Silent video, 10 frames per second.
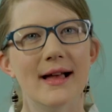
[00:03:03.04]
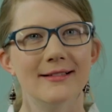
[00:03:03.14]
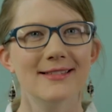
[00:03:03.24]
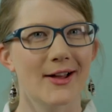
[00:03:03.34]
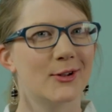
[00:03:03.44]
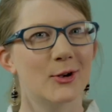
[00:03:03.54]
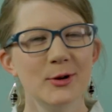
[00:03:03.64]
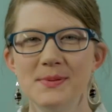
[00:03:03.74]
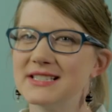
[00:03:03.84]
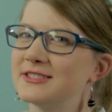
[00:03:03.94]
Well, a
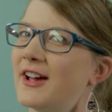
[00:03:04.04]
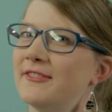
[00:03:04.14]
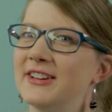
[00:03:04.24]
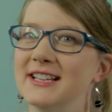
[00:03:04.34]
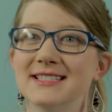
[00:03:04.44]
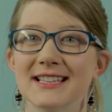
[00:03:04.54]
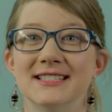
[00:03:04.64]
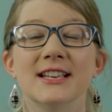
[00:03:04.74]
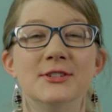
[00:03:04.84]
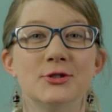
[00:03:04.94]
good piece of evidence
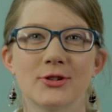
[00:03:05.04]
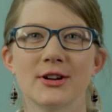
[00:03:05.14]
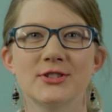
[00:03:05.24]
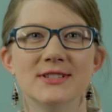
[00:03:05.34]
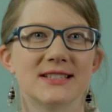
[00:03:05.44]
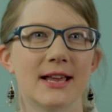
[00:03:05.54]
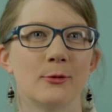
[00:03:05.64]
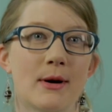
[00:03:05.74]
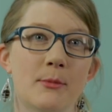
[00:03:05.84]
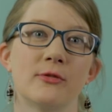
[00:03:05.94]
is the construction
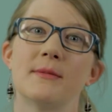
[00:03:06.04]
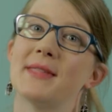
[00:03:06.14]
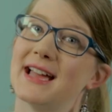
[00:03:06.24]
site rubble from